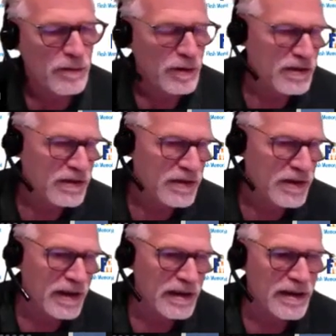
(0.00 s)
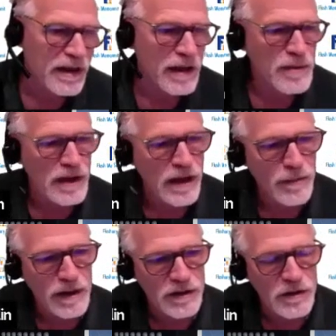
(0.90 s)
For instance,
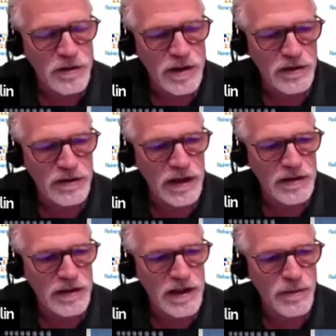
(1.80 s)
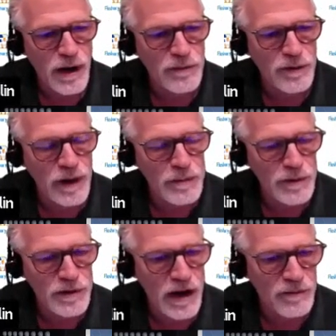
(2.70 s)
IBM at the 2018 MRAM
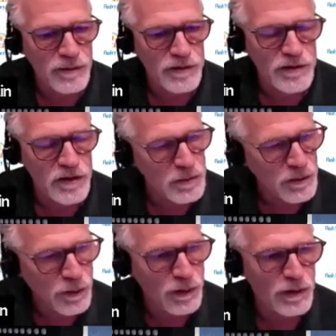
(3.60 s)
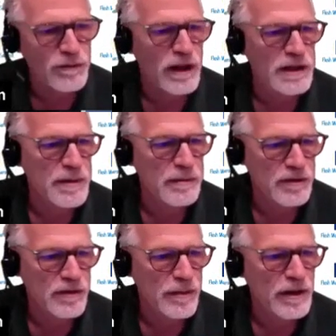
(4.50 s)
Developers Conference, just before the Flash
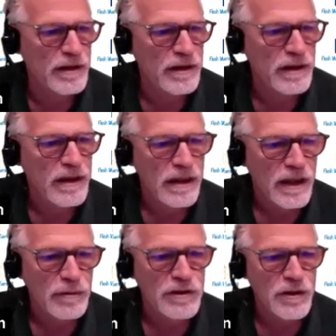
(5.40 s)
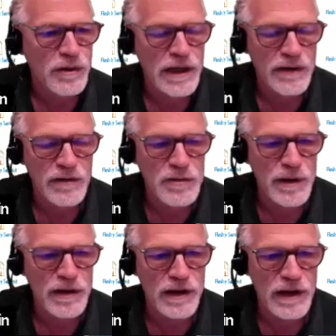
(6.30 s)
Memory Summit, they were showing an
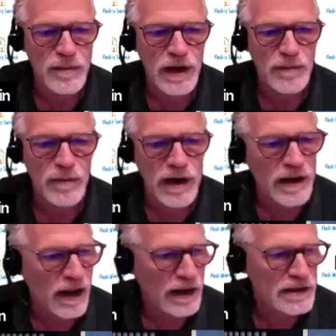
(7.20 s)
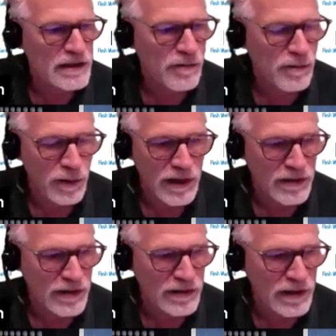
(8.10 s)
Everspin MRAM write cache for an
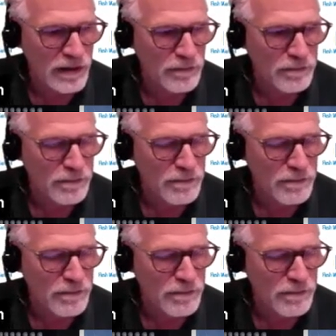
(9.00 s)
SSD.